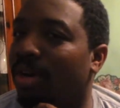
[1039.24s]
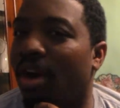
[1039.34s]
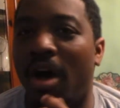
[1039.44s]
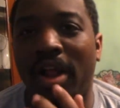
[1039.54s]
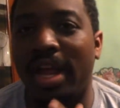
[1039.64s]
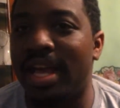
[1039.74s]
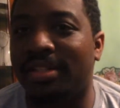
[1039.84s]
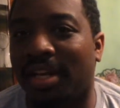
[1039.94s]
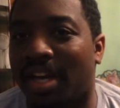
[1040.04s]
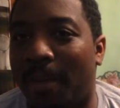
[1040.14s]
it all
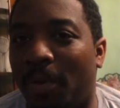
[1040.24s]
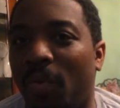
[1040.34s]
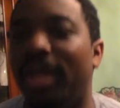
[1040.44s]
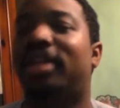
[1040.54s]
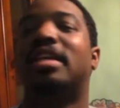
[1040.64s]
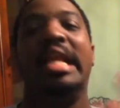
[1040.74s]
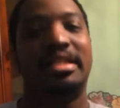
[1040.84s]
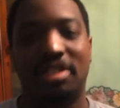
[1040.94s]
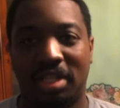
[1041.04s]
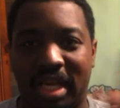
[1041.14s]
ends in a couple weeks. And it
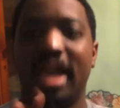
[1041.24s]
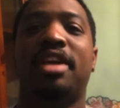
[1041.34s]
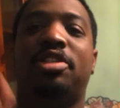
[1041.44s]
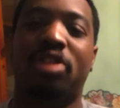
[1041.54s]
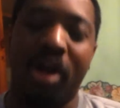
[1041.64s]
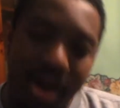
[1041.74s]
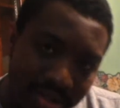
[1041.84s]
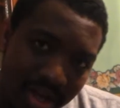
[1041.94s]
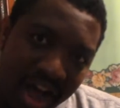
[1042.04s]
kickstarts